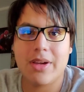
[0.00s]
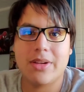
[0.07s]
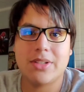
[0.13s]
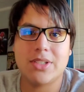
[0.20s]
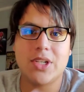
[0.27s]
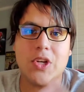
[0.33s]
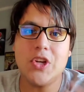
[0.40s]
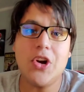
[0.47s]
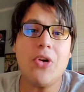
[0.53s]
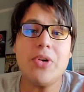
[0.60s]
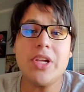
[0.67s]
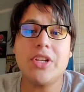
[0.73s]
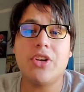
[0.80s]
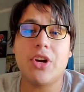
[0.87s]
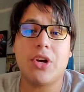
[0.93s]
So you don't
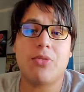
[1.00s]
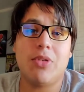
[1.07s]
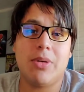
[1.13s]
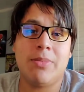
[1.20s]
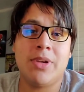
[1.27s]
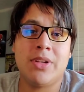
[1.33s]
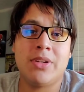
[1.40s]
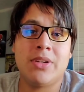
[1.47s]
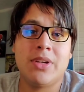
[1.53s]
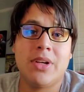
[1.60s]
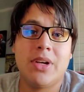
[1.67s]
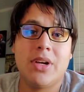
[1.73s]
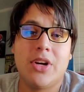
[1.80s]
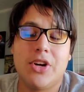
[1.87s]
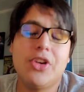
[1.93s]
need good equipment,
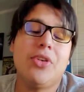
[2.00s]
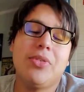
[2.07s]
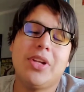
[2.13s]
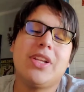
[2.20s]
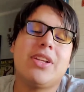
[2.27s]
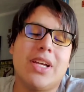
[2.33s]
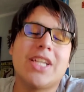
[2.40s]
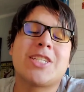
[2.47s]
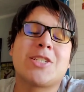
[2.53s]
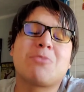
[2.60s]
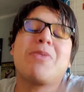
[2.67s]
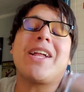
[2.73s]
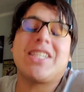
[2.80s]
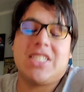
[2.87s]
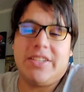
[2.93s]
or you don't need
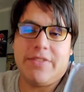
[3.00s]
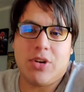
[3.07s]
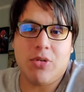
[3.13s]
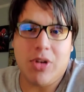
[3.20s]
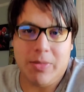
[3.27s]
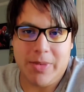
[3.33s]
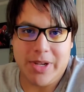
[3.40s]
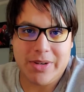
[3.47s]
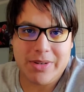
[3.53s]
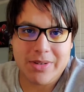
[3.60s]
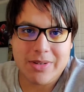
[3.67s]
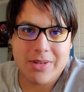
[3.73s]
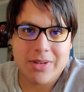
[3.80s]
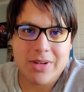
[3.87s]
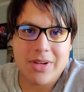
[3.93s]
expensive equipment.
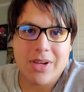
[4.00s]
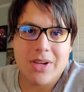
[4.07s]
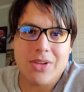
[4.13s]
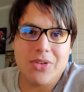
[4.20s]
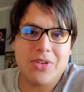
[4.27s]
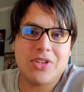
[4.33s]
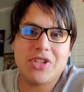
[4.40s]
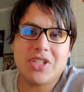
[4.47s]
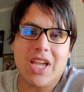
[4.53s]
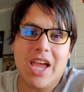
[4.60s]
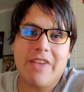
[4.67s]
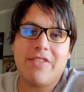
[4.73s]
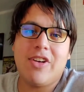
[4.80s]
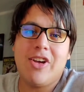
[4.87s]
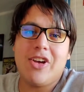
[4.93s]
You could just
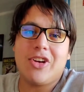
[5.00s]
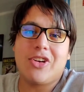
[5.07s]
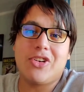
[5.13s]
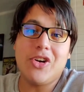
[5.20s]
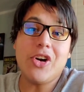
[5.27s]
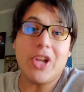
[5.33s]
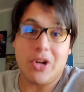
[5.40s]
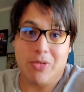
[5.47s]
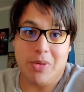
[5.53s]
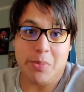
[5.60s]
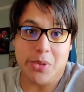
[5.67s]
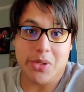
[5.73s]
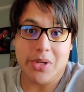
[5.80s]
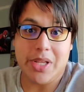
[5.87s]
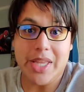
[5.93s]
have good
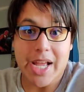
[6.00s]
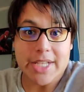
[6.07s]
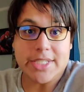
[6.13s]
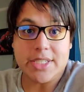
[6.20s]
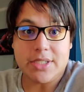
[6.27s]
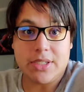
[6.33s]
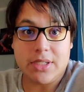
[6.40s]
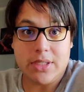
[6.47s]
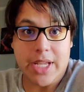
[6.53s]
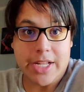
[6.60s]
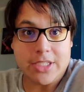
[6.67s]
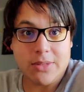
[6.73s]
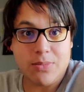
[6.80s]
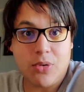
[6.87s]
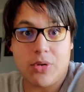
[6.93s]
equipment, and that's
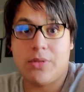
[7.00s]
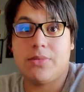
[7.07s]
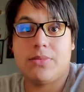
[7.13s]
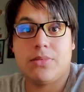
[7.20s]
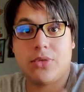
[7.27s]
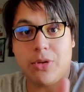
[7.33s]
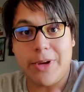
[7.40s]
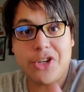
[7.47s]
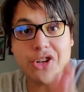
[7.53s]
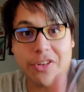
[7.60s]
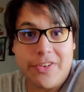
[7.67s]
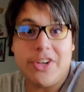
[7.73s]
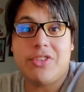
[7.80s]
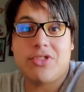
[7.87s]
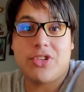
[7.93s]
important. So make sure
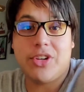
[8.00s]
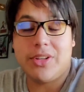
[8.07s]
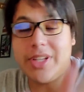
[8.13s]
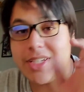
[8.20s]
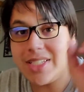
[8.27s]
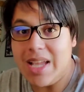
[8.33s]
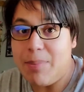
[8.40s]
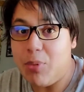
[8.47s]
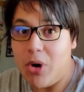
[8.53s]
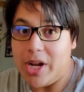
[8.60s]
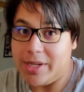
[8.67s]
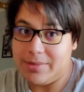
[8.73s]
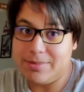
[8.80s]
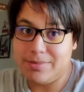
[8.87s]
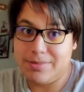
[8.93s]
your videos are good. That's step
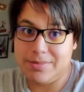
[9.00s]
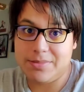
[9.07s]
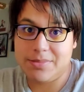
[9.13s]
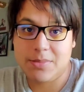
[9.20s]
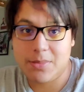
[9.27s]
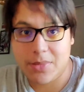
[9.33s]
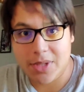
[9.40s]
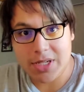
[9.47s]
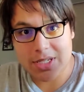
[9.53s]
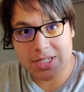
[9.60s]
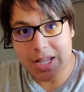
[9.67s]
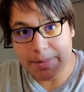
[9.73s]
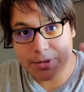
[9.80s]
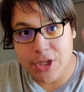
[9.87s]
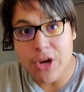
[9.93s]
one.
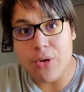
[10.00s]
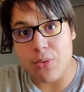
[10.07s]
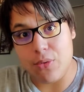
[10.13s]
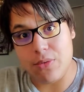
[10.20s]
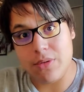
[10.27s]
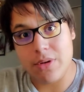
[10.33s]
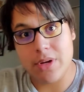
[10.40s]
Step two